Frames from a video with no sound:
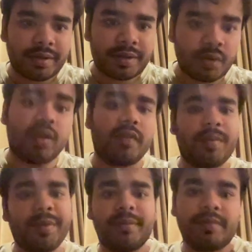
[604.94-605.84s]
cool from
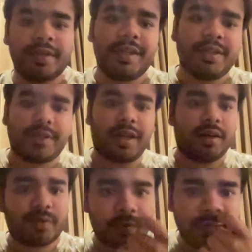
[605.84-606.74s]
here. So yeah,
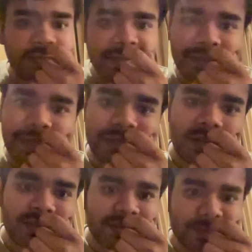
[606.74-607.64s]
from here we have seen that the
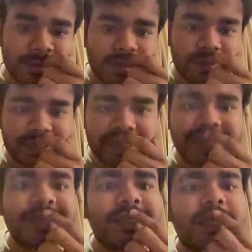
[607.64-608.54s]
route is basically
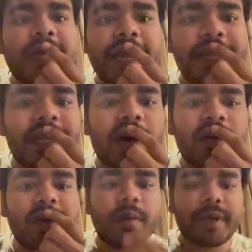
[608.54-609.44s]
reached, and
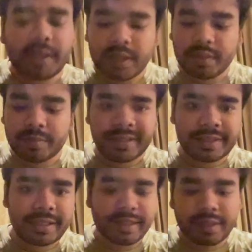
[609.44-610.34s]
now coming, yeah,
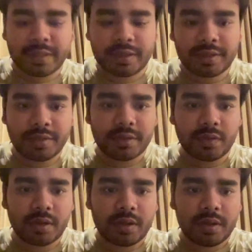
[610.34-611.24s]
basically this is for
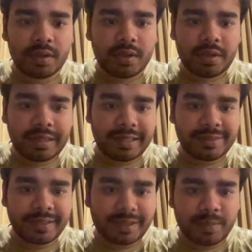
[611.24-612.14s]

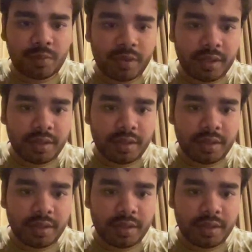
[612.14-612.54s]
listening the code.